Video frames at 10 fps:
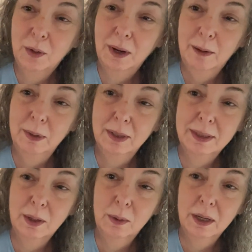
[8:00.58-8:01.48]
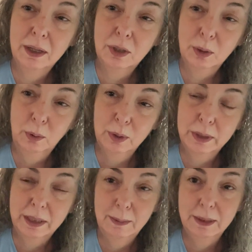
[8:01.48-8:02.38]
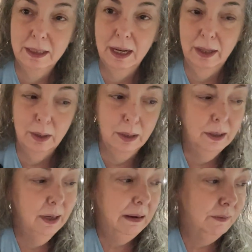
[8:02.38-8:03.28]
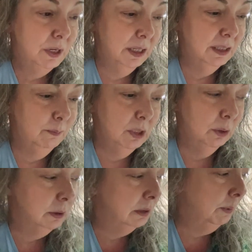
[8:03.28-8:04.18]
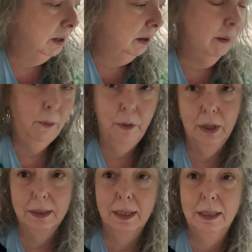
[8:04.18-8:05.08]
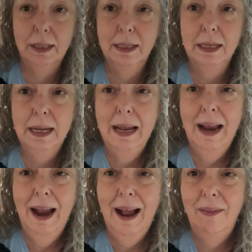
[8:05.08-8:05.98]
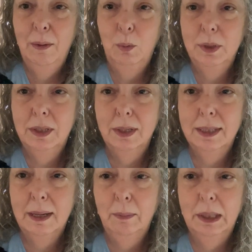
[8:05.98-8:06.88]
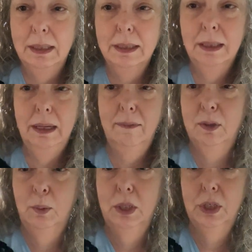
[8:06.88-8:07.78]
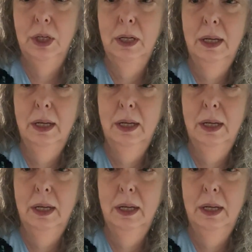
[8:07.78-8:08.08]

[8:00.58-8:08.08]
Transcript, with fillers: now I'm gonna sew the shoulder seams together, take some notes about a couple things I did, and then we'll start assembling the sleeves, which